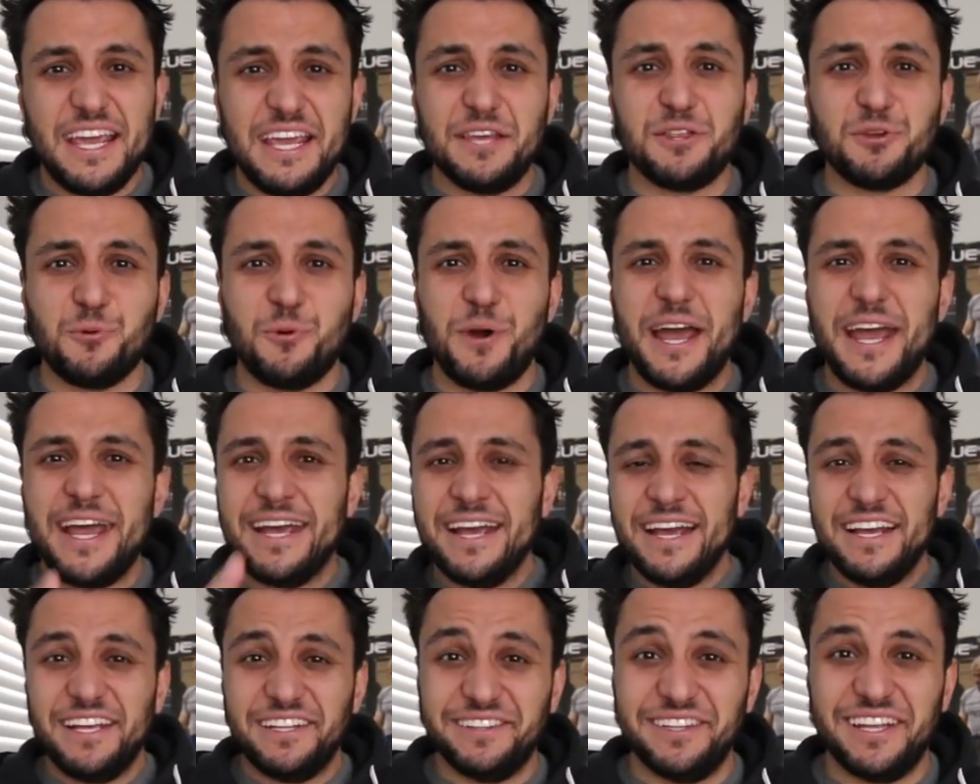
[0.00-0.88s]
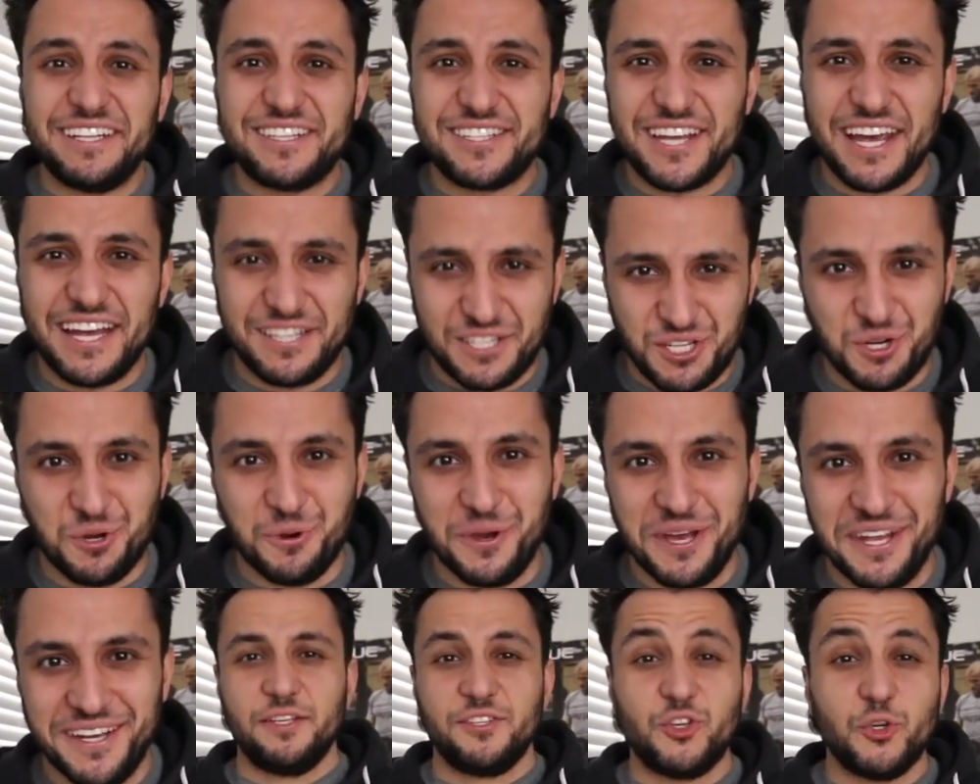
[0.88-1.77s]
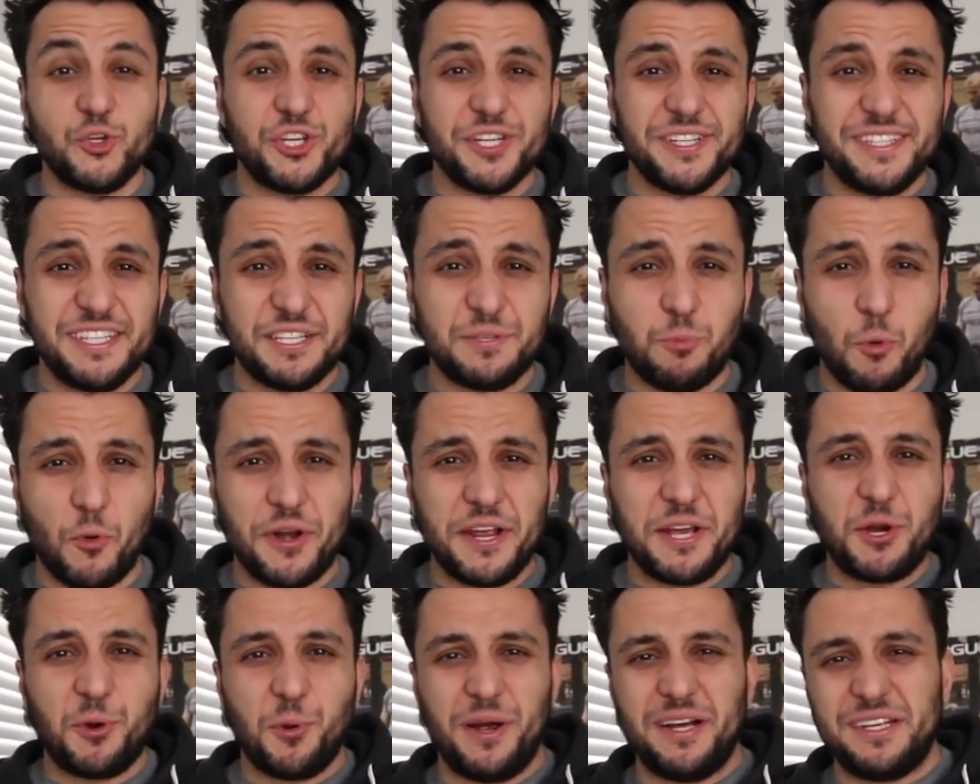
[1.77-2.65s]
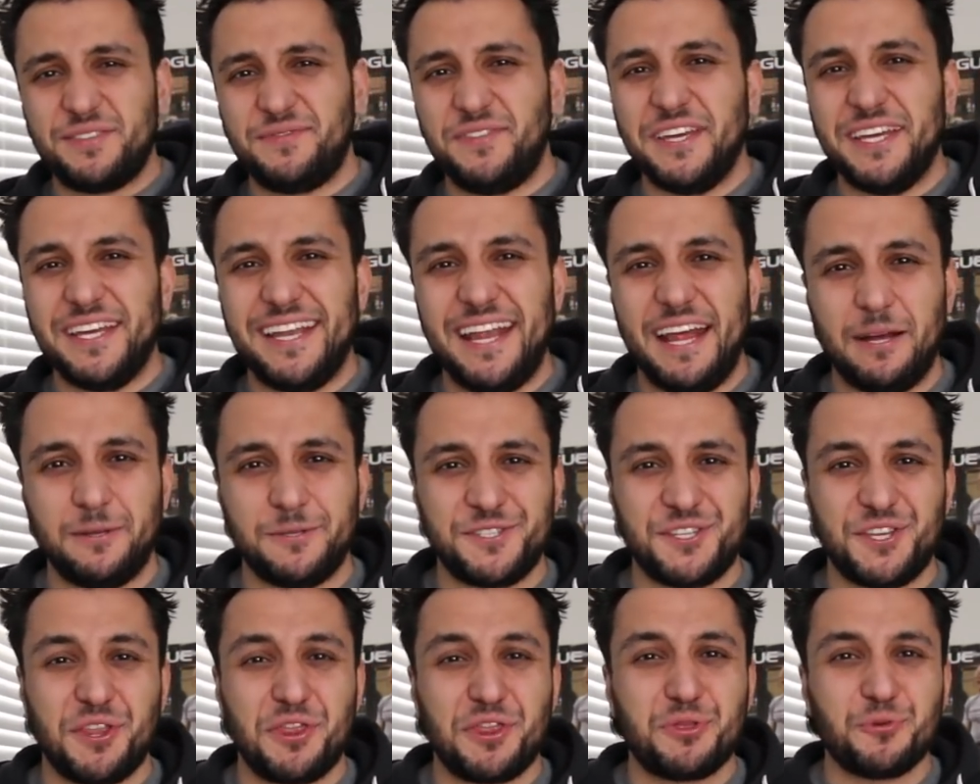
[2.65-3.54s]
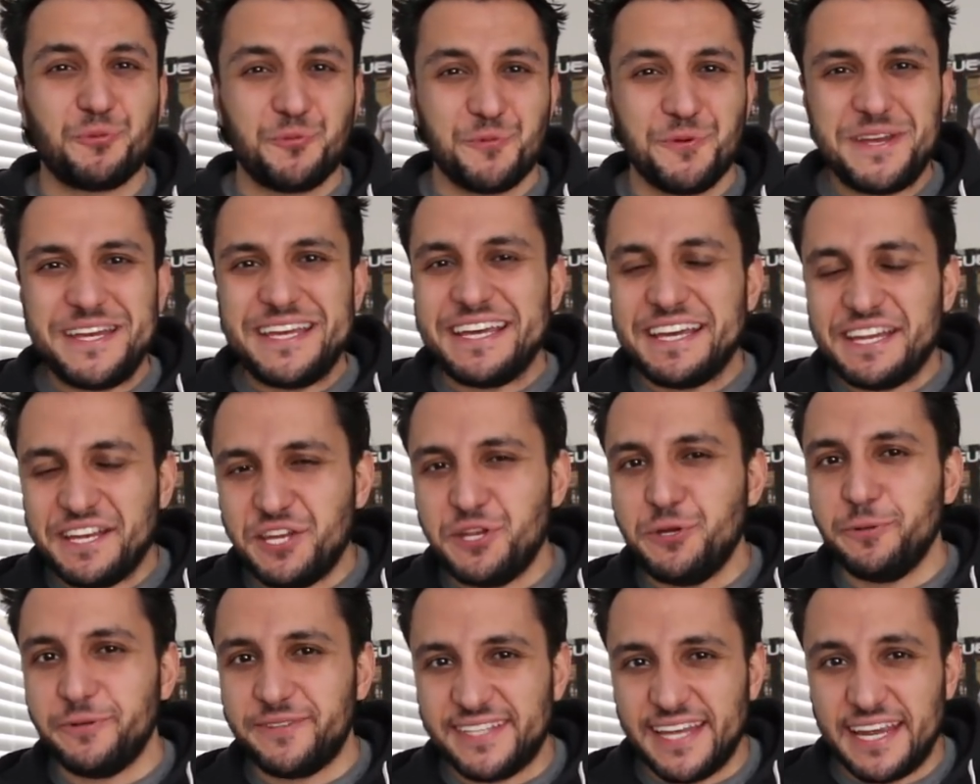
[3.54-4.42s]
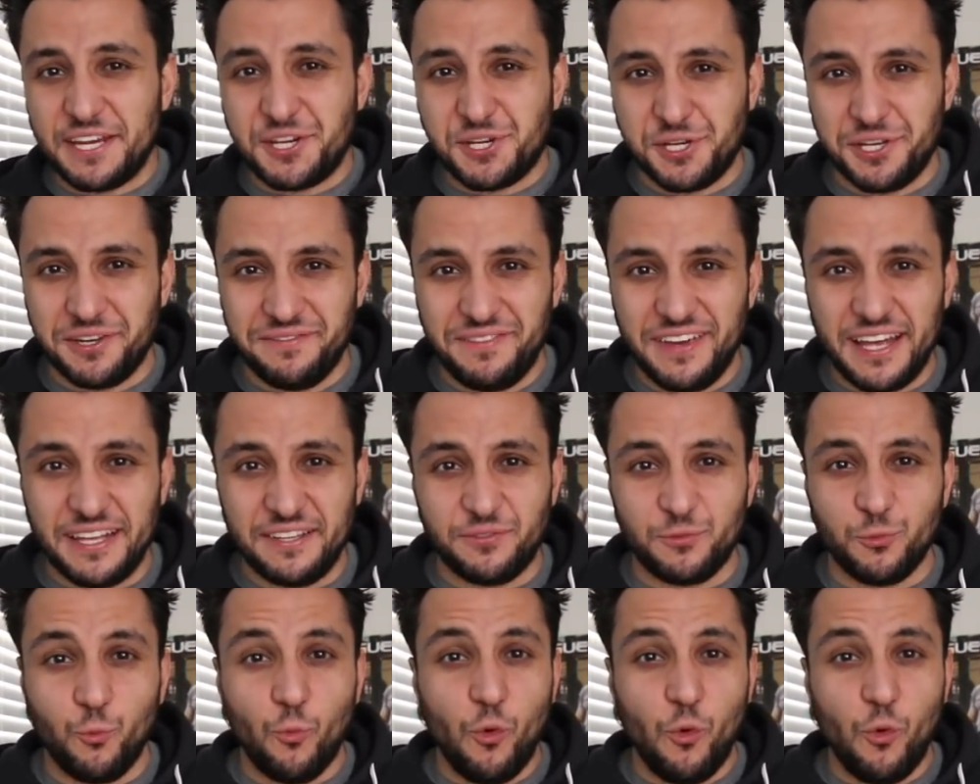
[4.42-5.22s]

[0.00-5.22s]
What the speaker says: Either way, let's get to it. So just this morning, CrossFit announced three new sanctioned events.